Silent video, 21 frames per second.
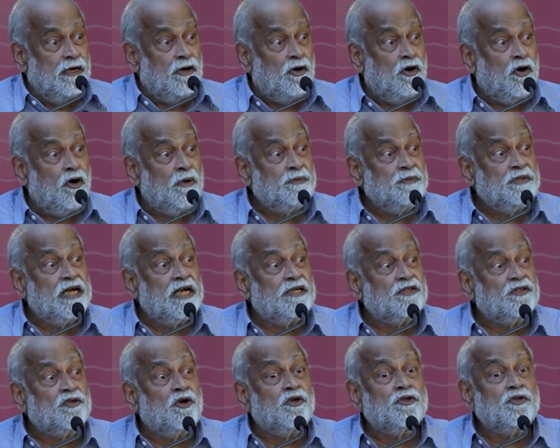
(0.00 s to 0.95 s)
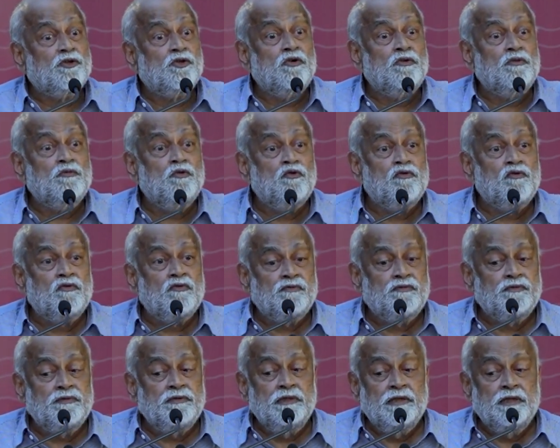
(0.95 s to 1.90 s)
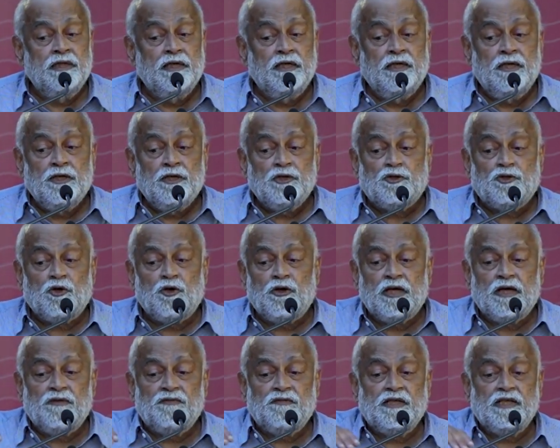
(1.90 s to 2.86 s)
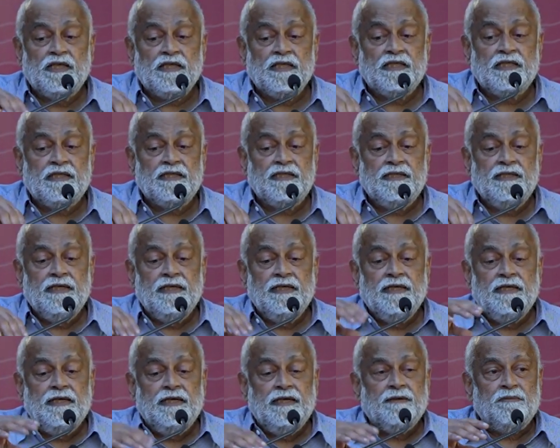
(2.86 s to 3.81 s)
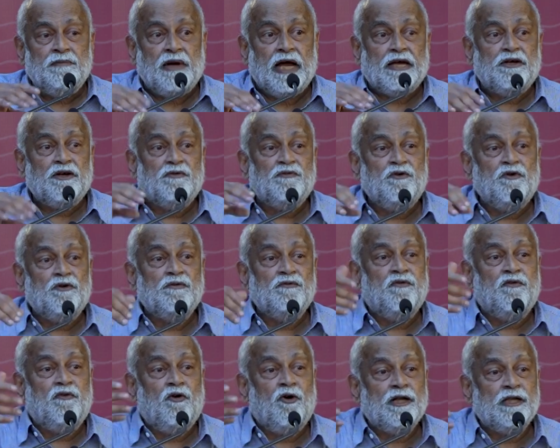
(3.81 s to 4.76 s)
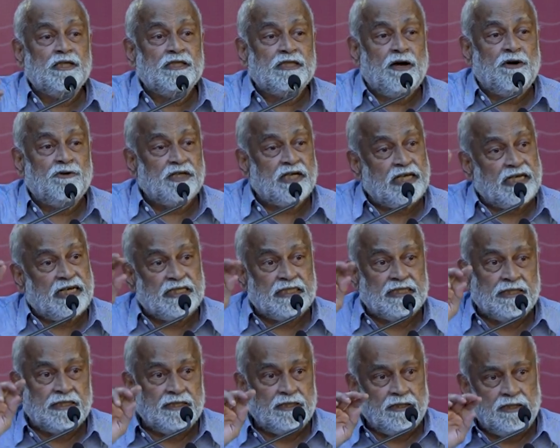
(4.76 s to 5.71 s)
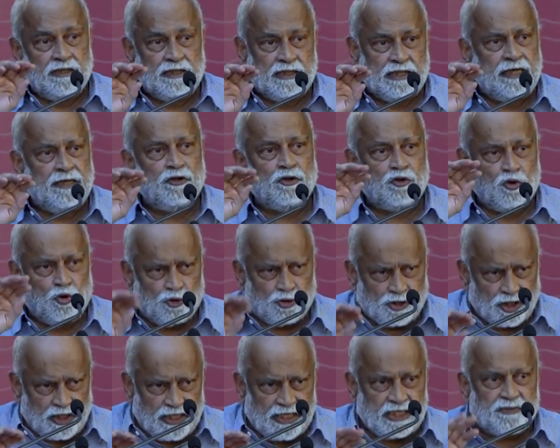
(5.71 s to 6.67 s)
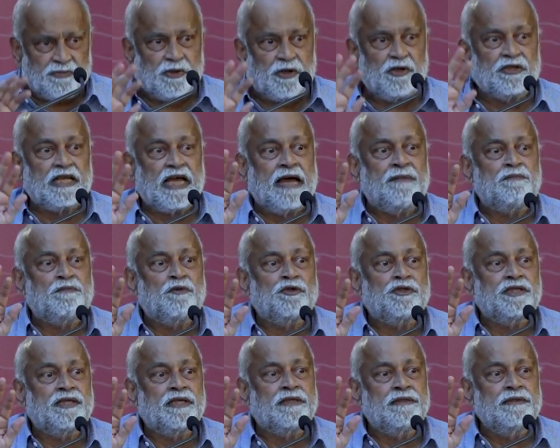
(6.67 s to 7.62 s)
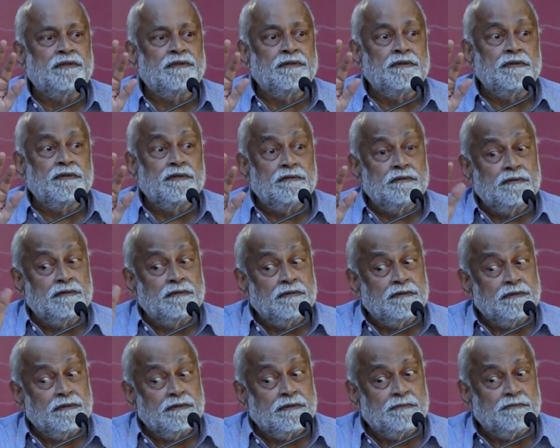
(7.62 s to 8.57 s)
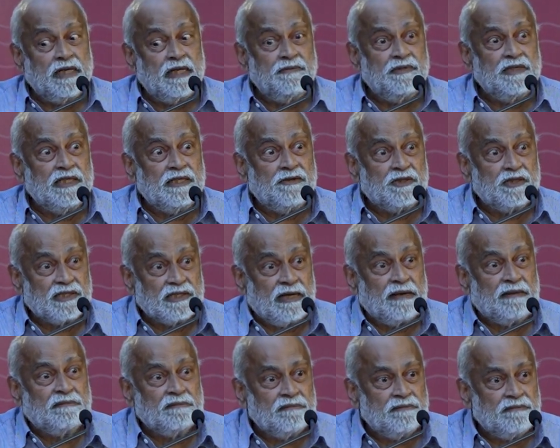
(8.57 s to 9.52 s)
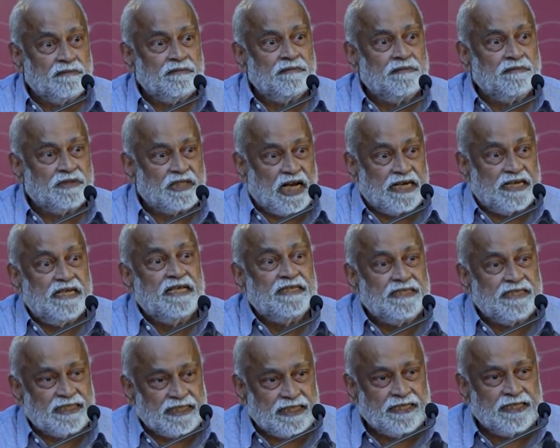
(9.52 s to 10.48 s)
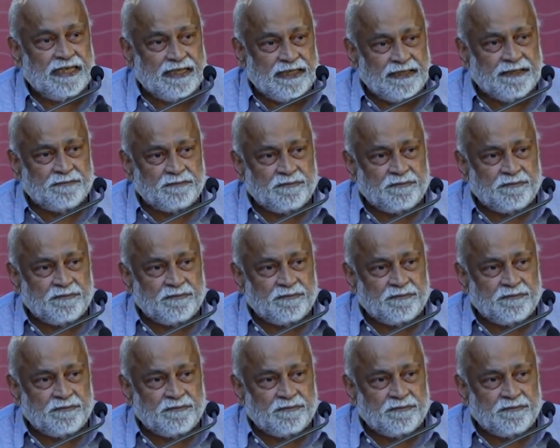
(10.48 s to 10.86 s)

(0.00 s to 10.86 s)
Objects also move. So if this microphone falls down, can I say totally it's because I pushed it? Maybe there was some tendency there.